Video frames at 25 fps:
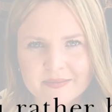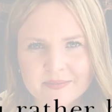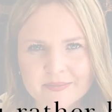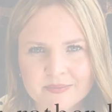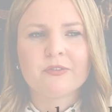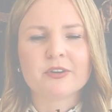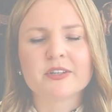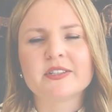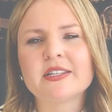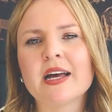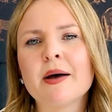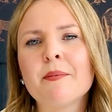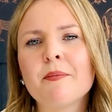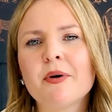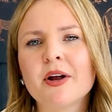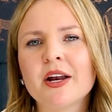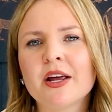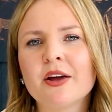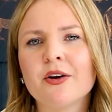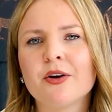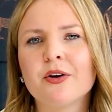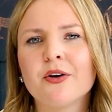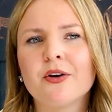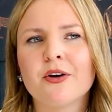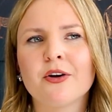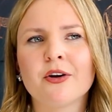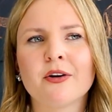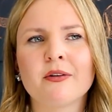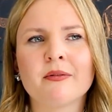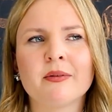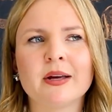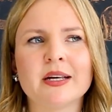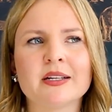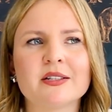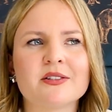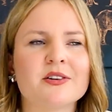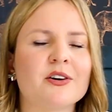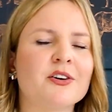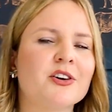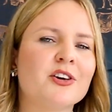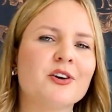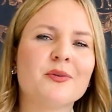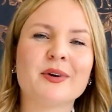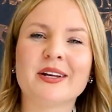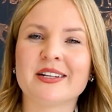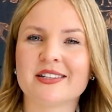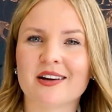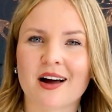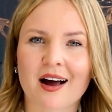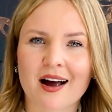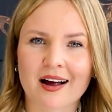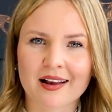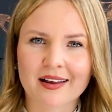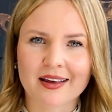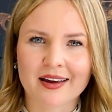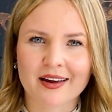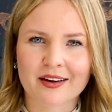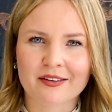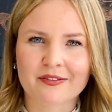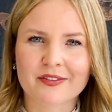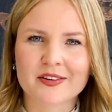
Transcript: For somebody who is not you entirely,